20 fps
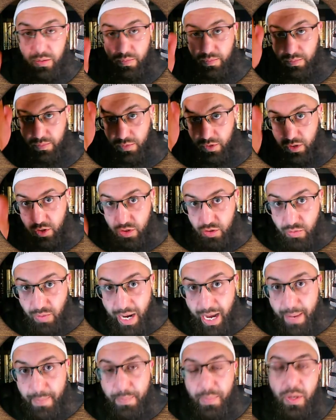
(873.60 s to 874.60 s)

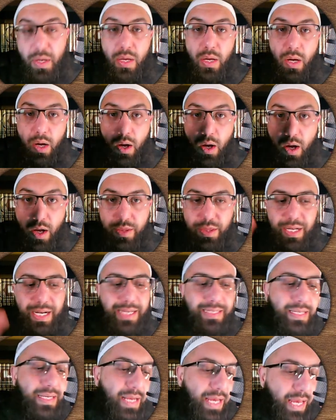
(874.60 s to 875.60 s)
stripe on the
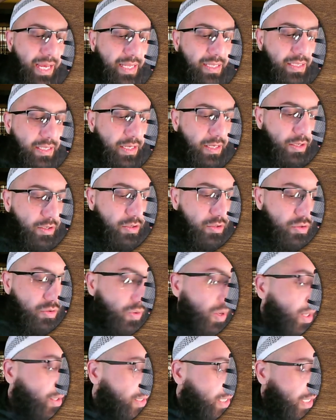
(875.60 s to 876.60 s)
letter and
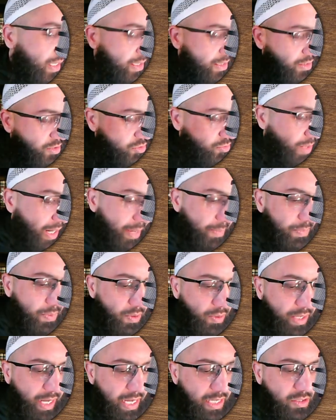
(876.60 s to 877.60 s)
draw the stripe.
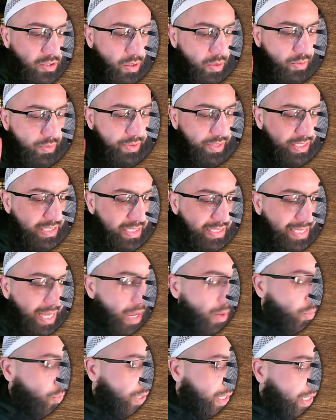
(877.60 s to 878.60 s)
Okay, so this is how
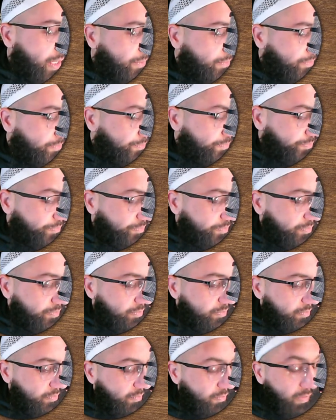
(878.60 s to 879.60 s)
we
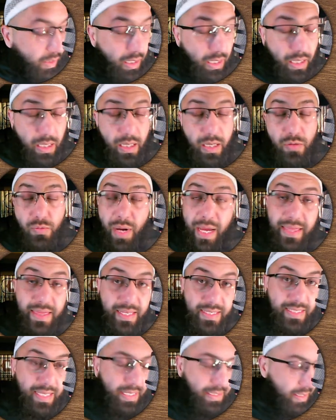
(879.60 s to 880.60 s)
write this
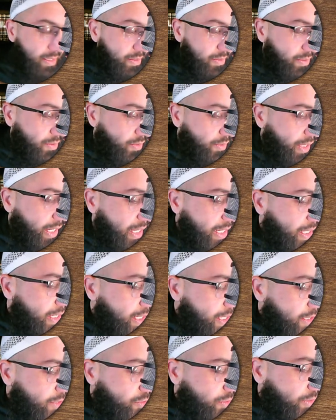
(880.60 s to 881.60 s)
letter. Okay,
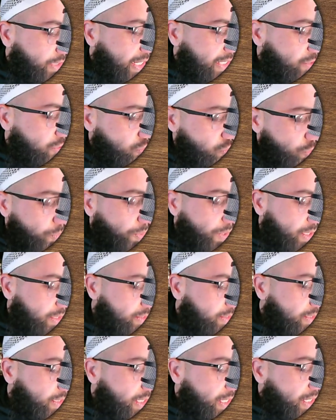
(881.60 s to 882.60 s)
so it has two
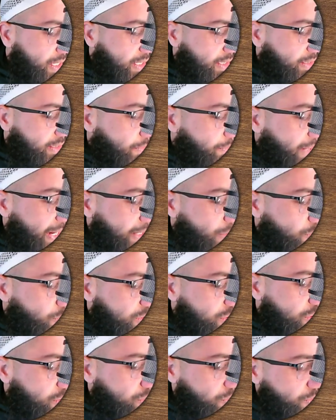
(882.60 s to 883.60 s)
parts. Now my question to you